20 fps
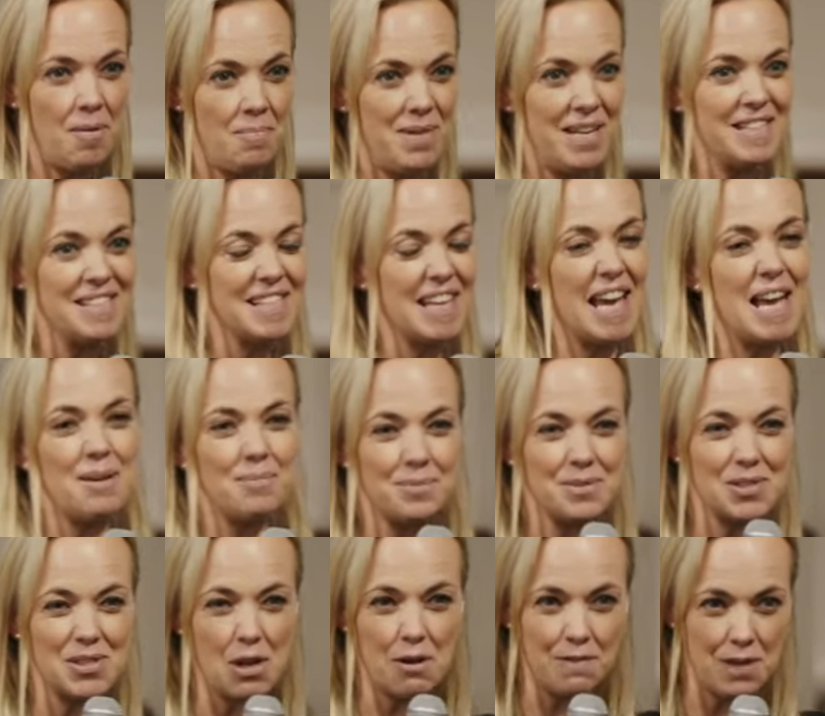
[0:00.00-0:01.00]
escaped
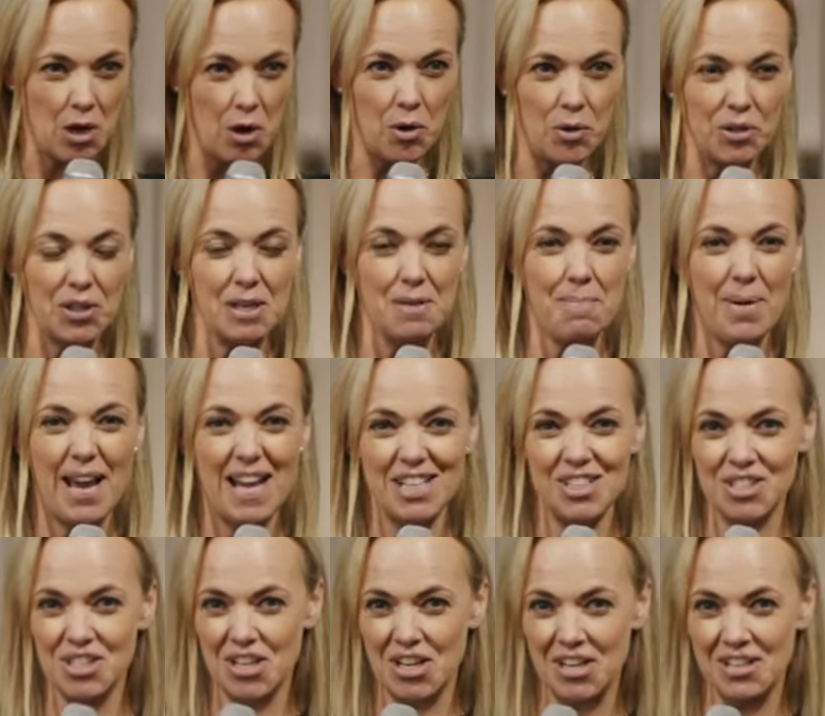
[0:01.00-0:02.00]
Soviet
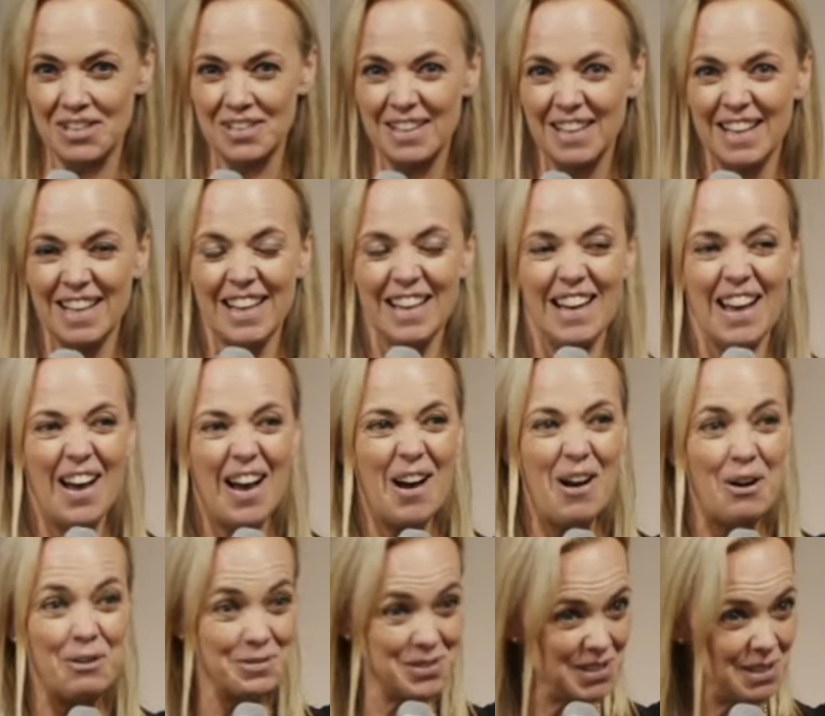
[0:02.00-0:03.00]
occupation
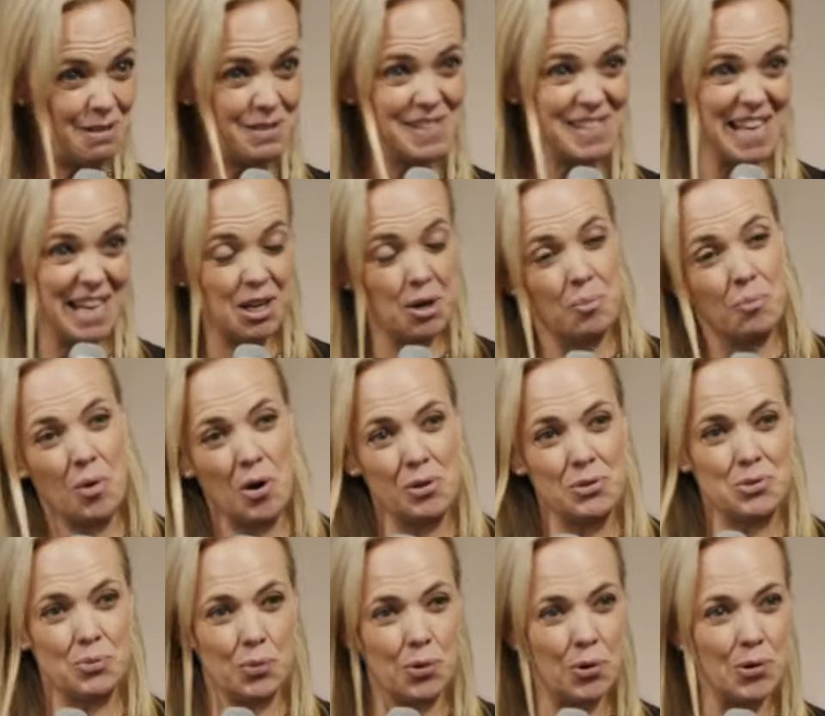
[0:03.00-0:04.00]
after the Second
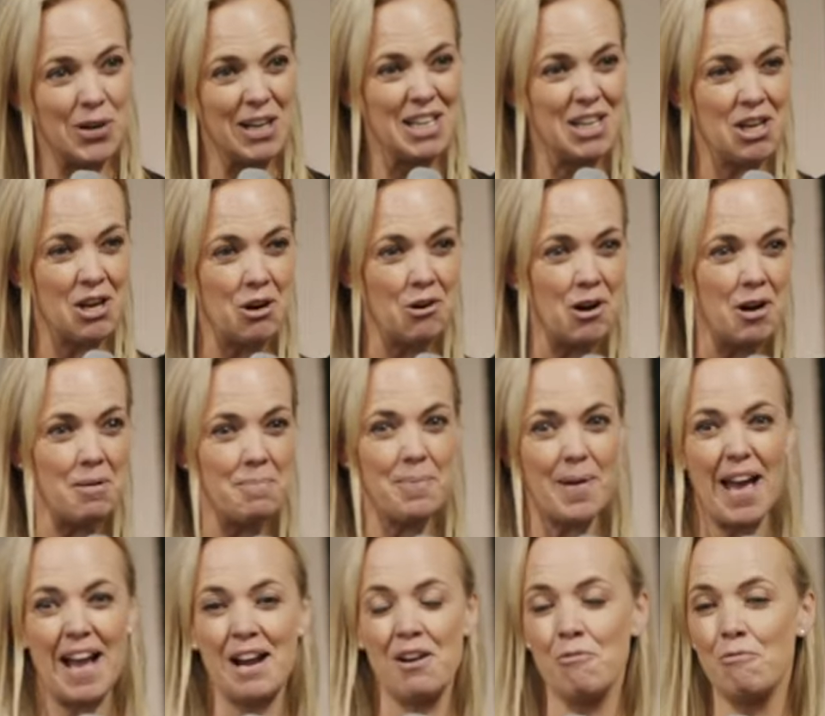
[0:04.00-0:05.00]
World War in Europe
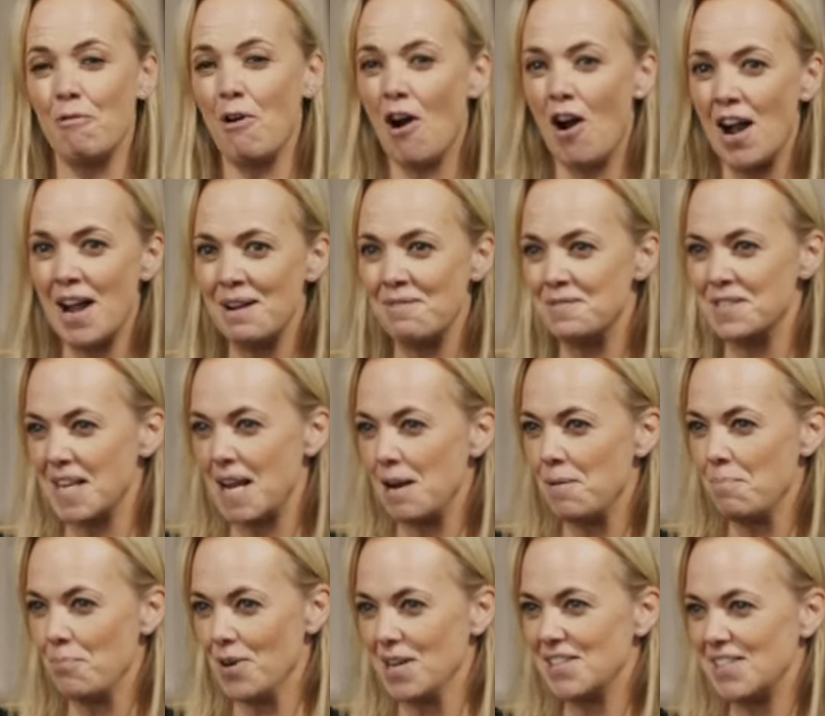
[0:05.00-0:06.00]
and arrived in
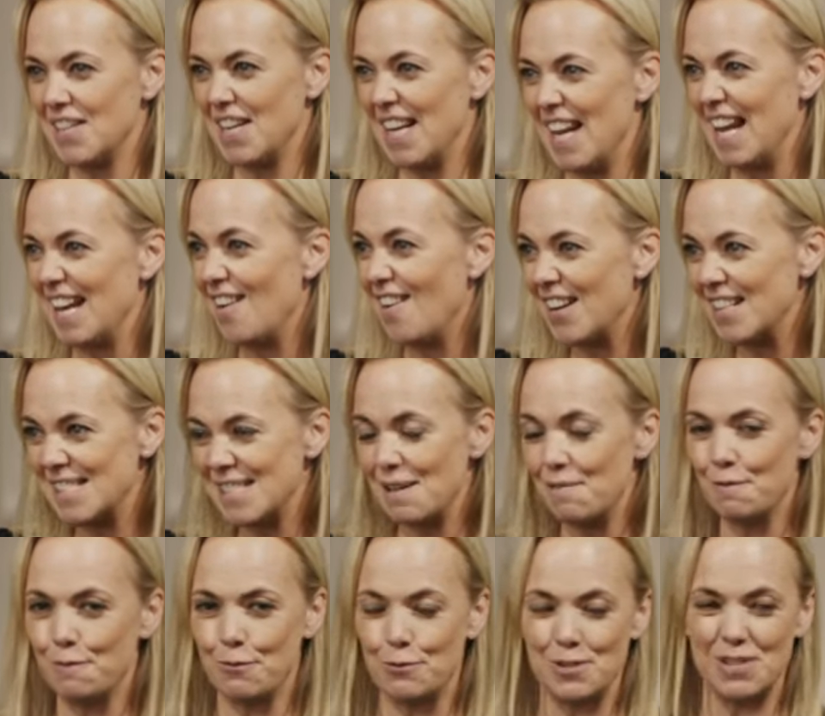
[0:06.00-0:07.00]
Britain in
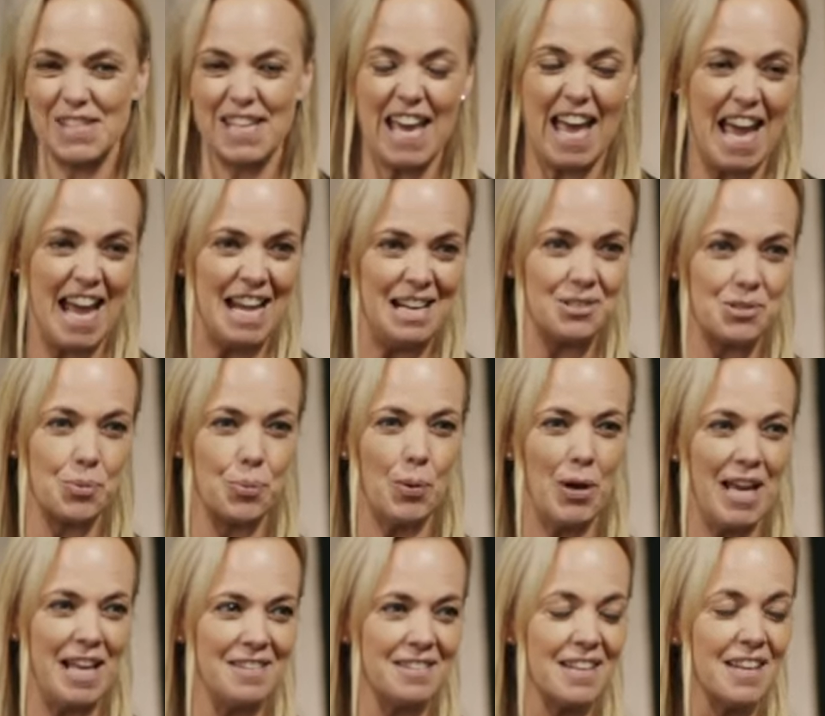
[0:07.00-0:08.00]
1948
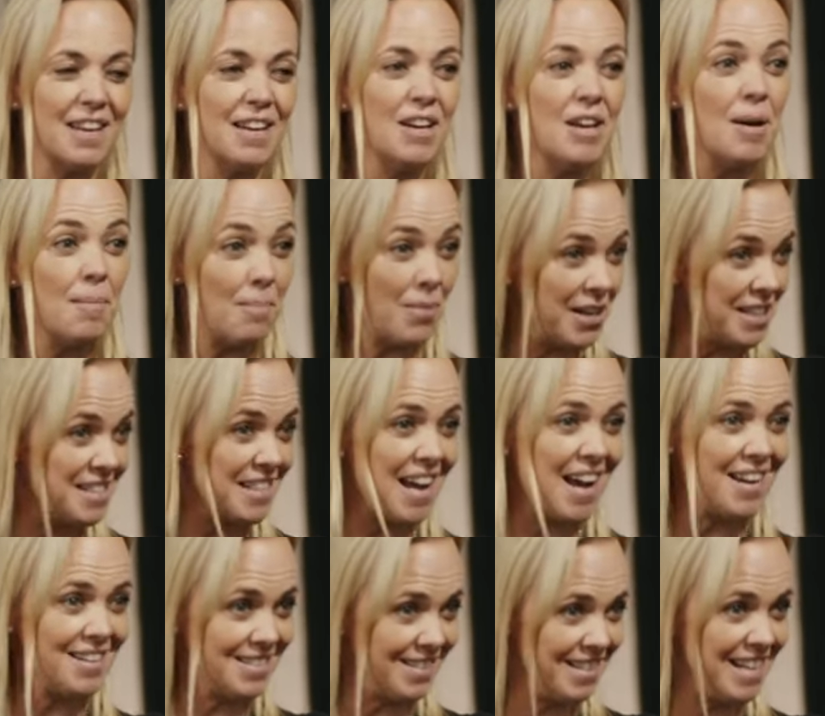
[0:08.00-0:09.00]
with my
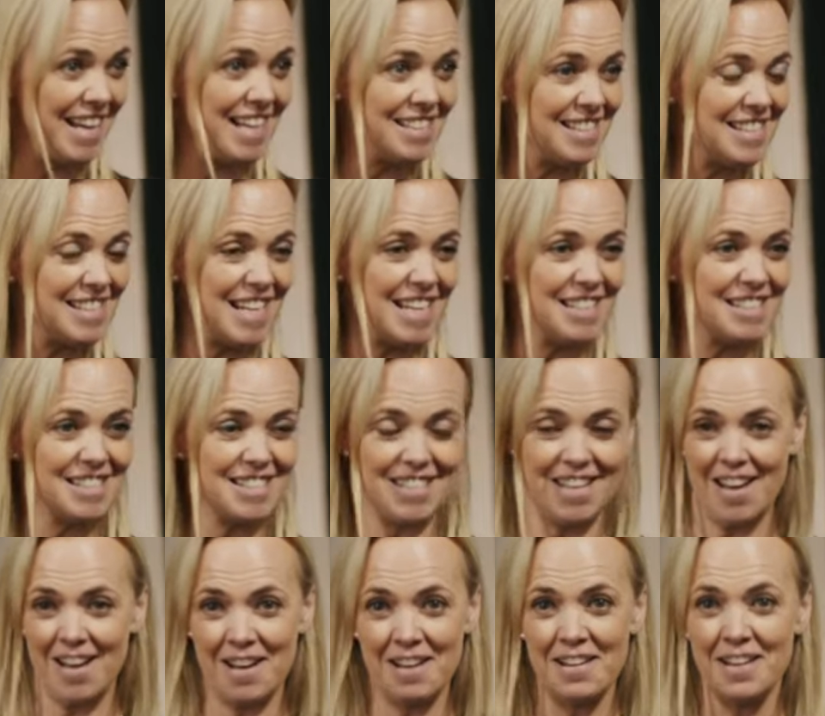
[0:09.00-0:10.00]
dad and his
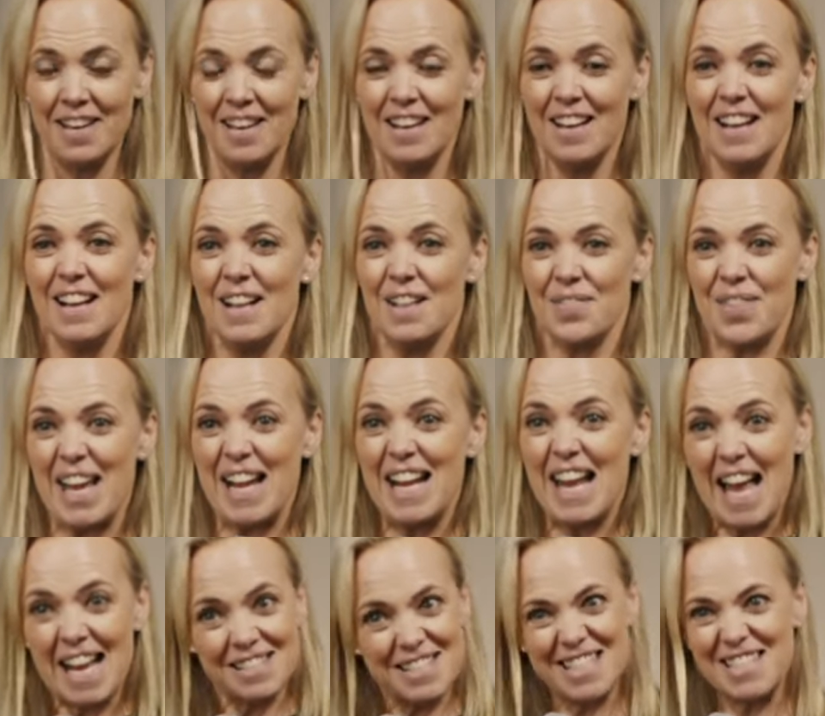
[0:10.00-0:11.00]
sister. They
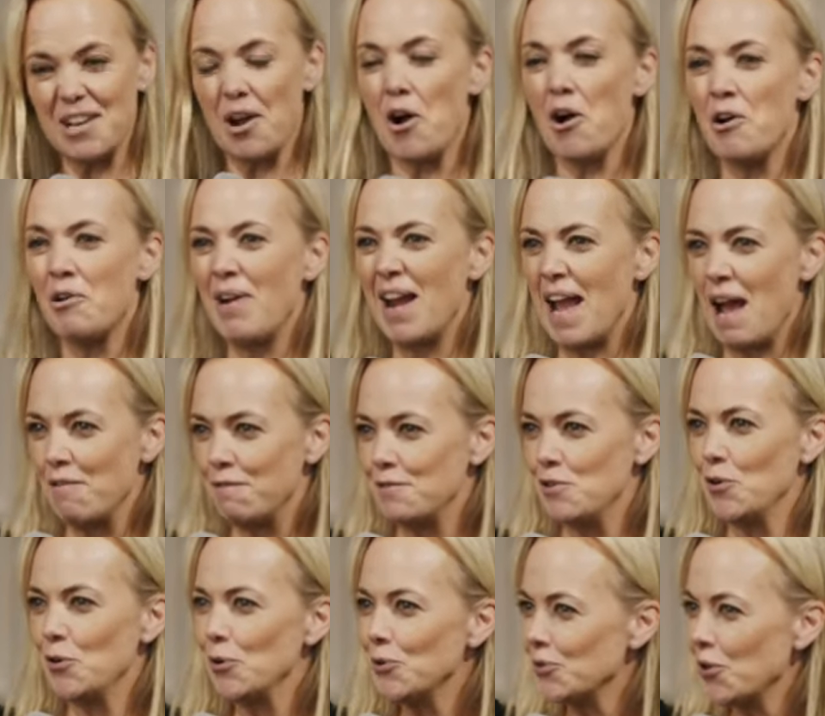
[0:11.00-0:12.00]
landed at RAF
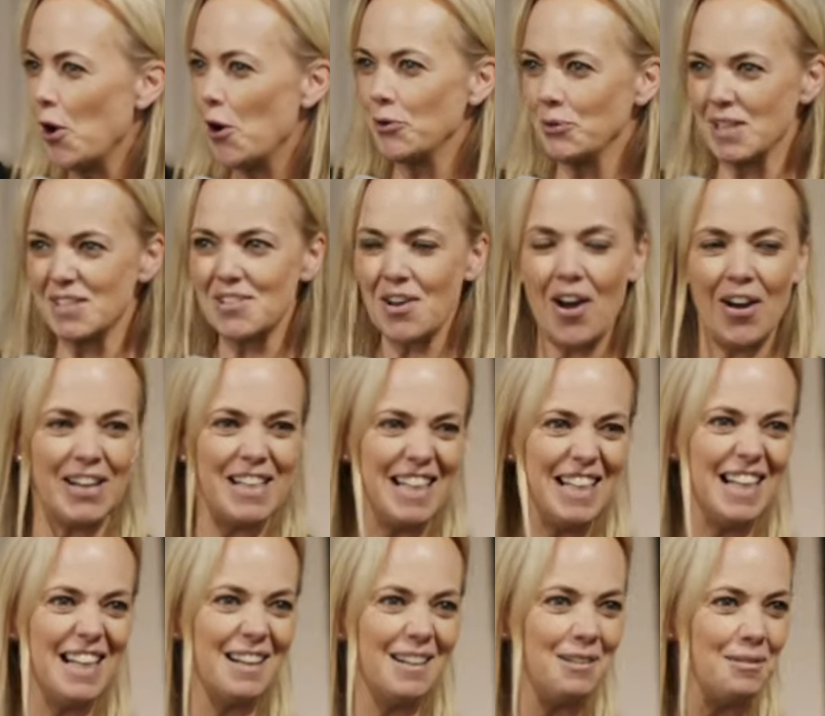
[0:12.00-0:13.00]
Northolt, a tiny
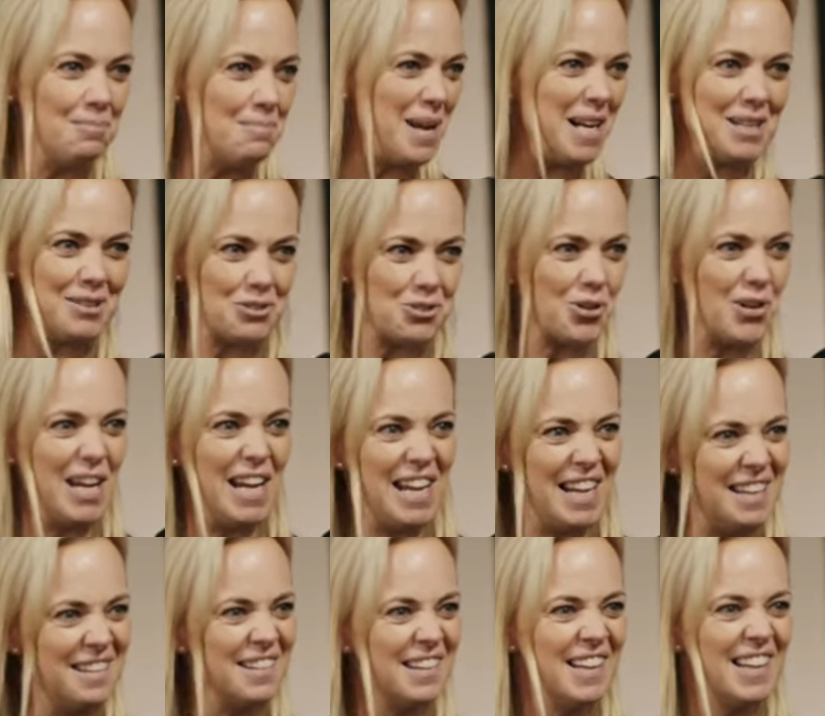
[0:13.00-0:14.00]
little
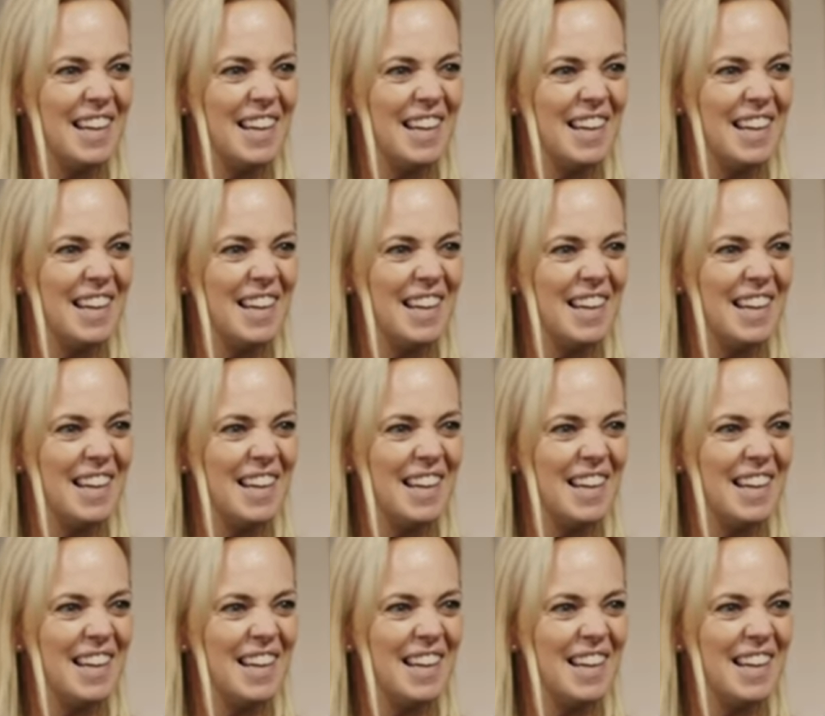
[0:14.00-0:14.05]
military